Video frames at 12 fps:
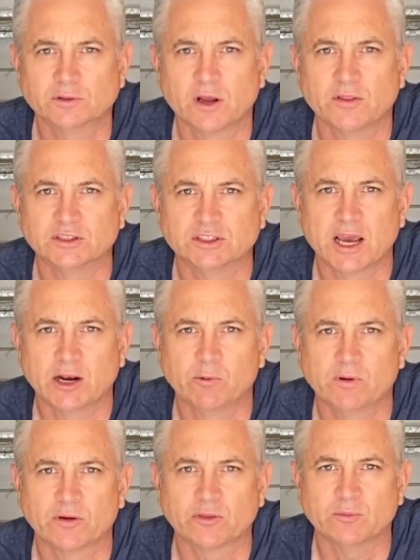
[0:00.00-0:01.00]
On the channel
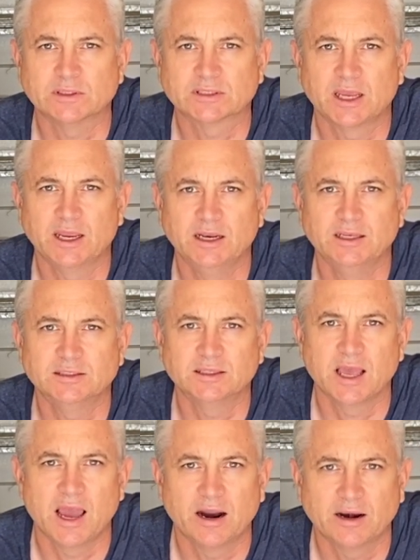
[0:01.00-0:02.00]
we've got the Mercedes,
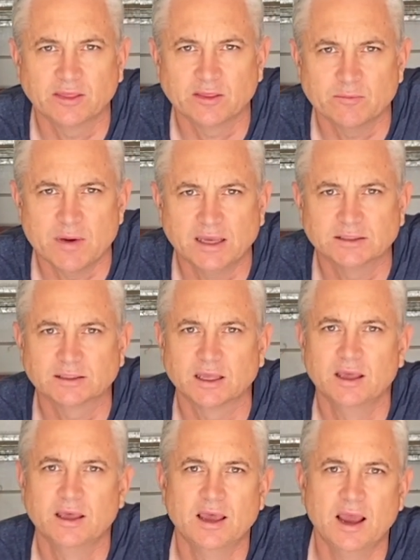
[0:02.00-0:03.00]
the Audi, the Mazda
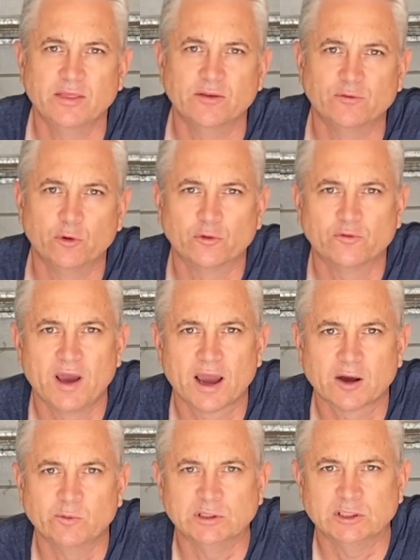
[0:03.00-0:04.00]
and the Ford
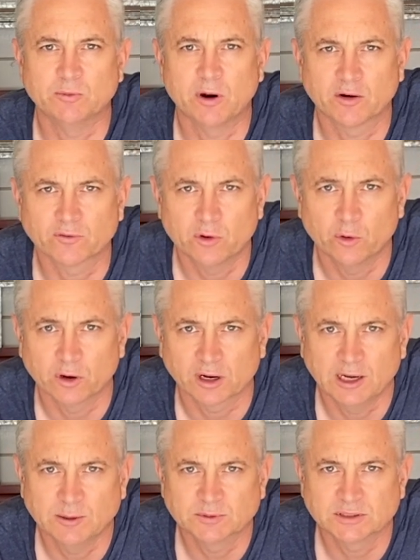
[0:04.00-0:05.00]
Falcon, which you might have caught a
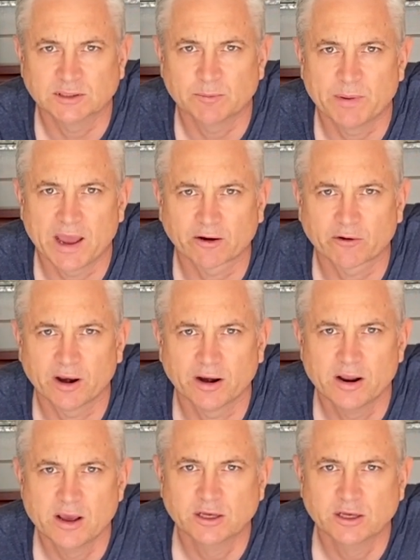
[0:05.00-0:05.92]
glimpse in the background.